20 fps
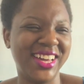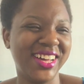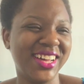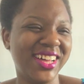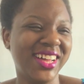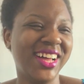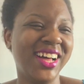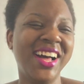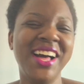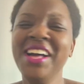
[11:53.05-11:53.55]

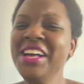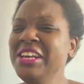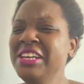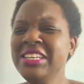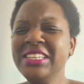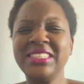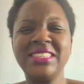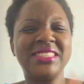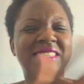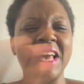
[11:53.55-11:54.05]

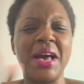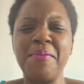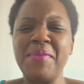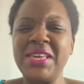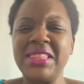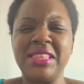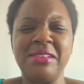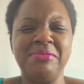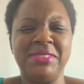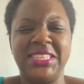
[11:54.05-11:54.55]
Some
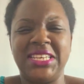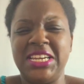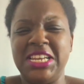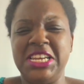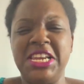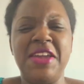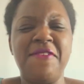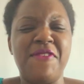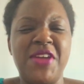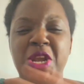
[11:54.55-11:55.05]
of them
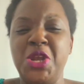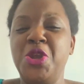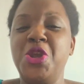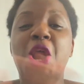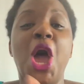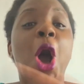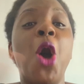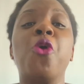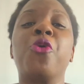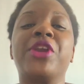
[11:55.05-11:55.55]
didn't even
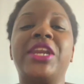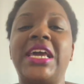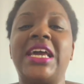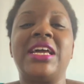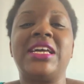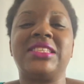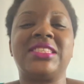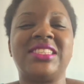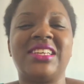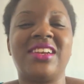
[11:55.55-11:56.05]

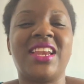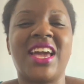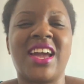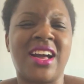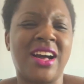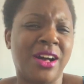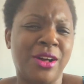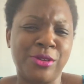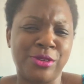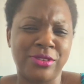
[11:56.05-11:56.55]
notice. They're like,
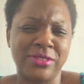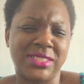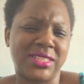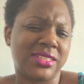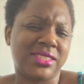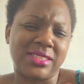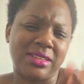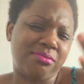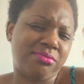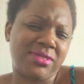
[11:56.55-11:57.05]
oh, you're
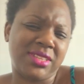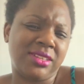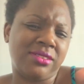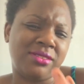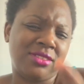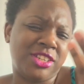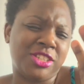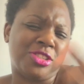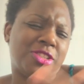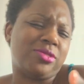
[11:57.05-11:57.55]

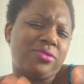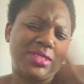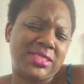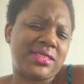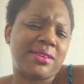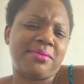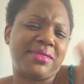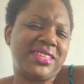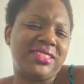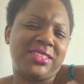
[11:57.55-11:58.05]
doing
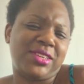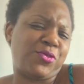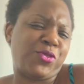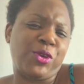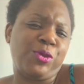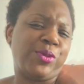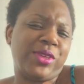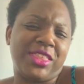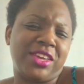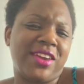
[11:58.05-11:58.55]
something
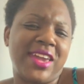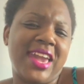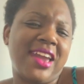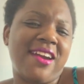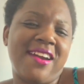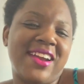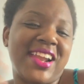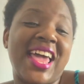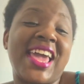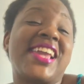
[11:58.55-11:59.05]
different with your
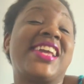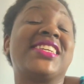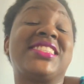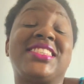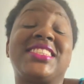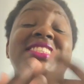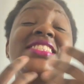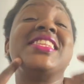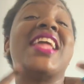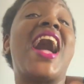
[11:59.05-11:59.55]
hair. Like,
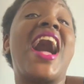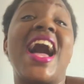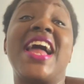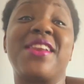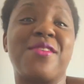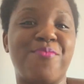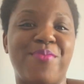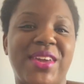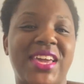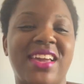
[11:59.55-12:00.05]
it's
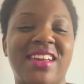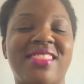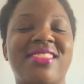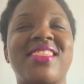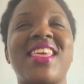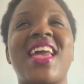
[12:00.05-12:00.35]
not a big